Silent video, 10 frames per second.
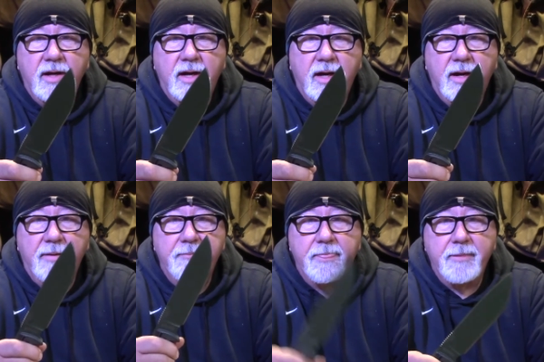
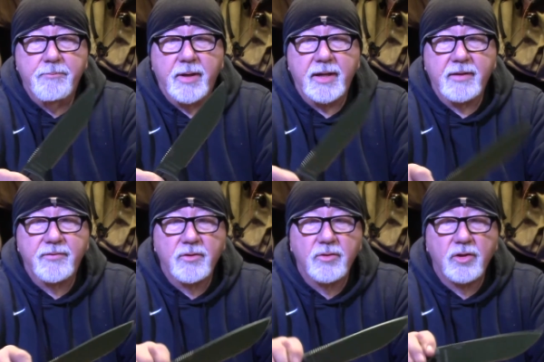Um, but
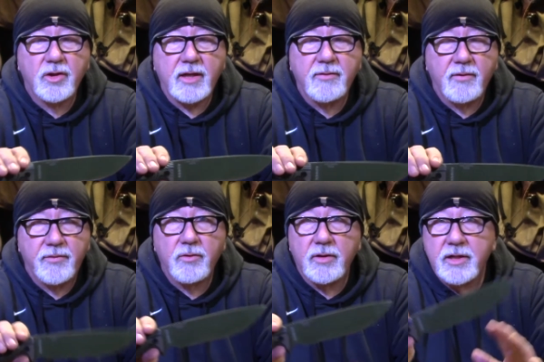if you're looking, if
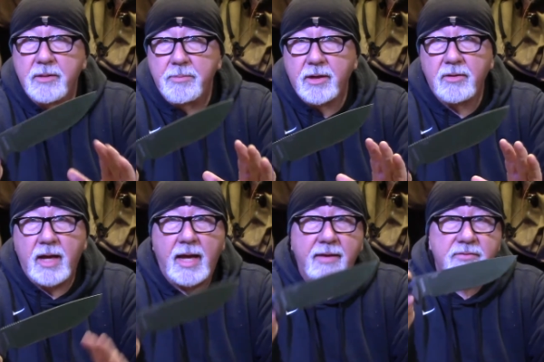you're into the bigger
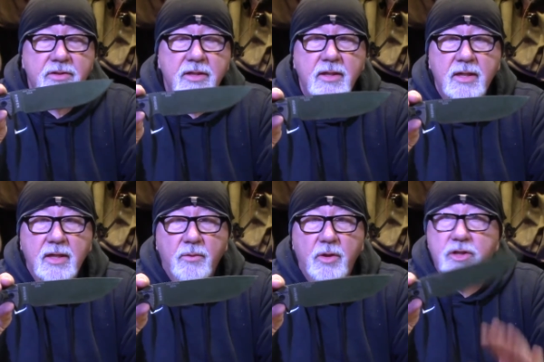knives,
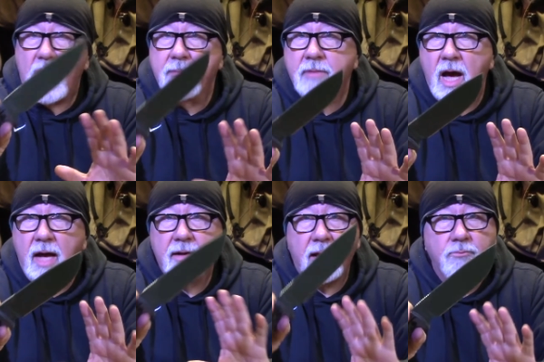which I'm
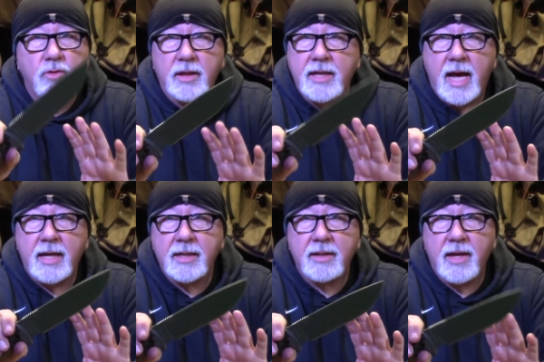not. I'm really not
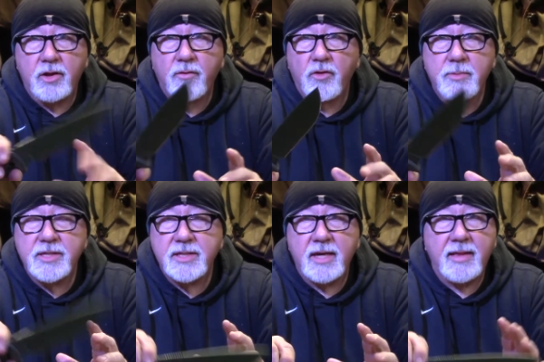into that. You've heard me
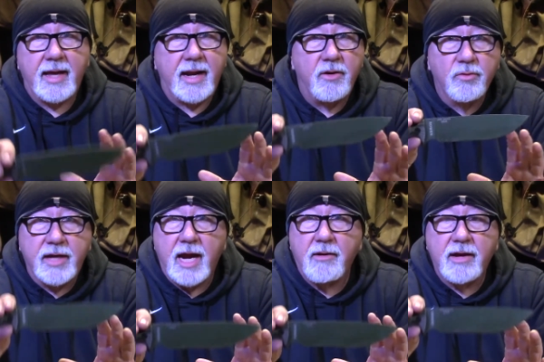say that. I don't
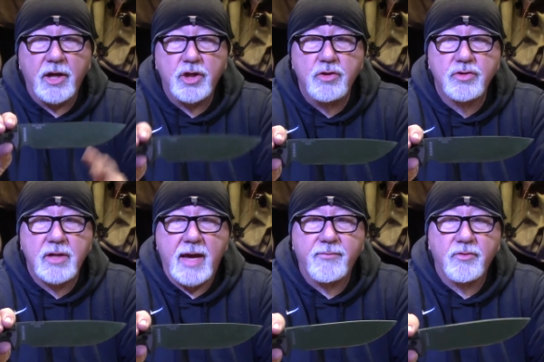carry a huge
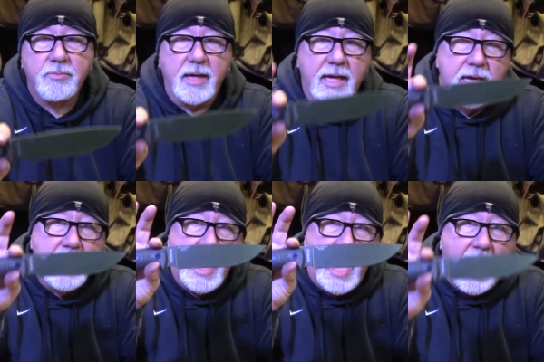knife with me.
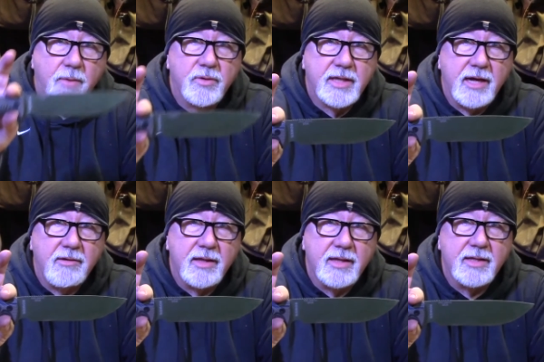I would
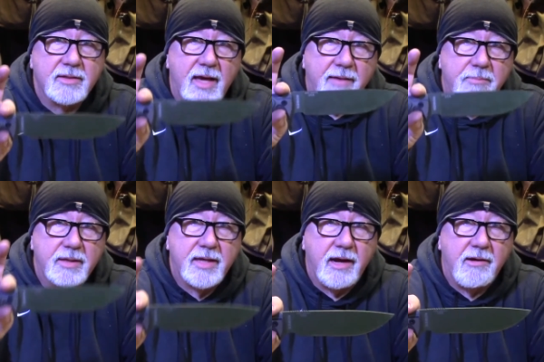carry this. I've
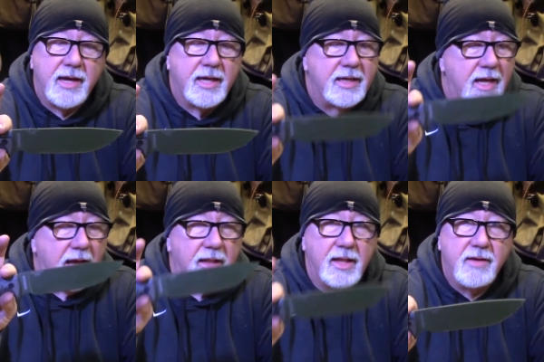been carrying it.
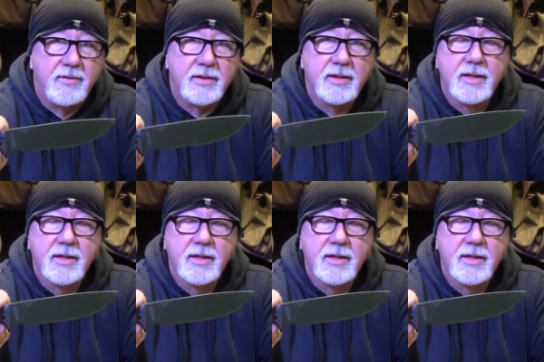I love it.